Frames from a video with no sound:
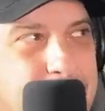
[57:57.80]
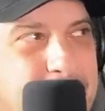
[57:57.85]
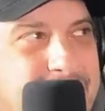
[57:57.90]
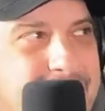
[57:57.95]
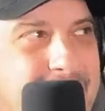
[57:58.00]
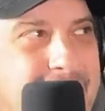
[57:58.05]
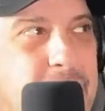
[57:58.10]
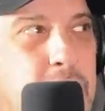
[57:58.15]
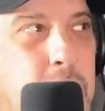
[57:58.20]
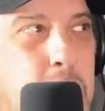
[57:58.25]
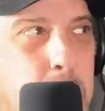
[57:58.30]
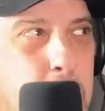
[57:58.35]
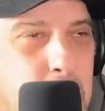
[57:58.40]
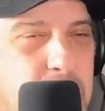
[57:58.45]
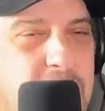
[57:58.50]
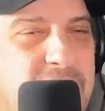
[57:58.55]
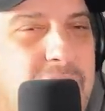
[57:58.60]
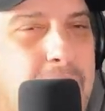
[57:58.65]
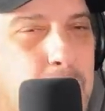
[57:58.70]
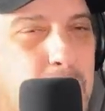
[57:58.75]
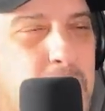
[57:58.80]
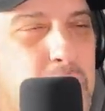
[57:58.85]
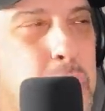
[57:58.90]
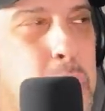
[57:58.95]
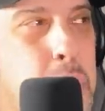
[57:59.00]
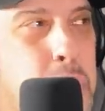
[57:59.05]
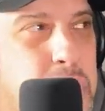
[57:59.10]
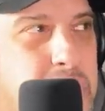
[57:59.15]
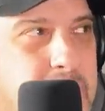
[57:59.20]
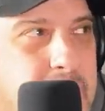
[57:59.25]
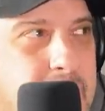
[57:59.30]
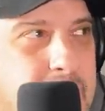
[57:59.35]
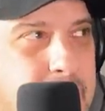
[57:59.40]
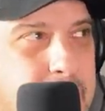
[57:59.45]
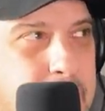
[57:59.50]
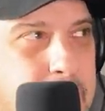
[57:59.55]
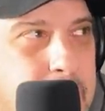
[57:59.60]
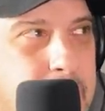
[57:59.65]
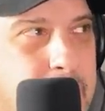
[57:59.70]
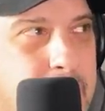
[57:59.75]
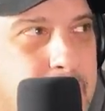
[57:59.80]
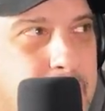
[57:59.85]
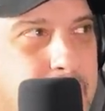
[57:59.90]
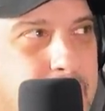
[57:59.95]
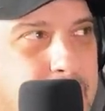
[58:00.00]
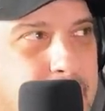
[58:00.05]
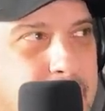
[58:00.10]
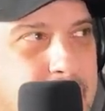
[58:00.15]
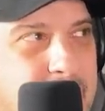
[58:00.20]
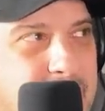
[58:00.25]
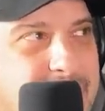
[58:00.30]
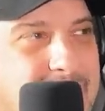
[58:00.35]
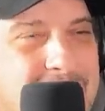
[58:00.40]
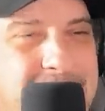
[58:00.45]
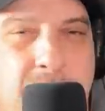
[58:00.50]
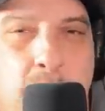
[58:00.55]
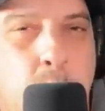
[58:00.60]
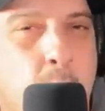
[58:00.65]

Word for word: but they knew that they were using him and that he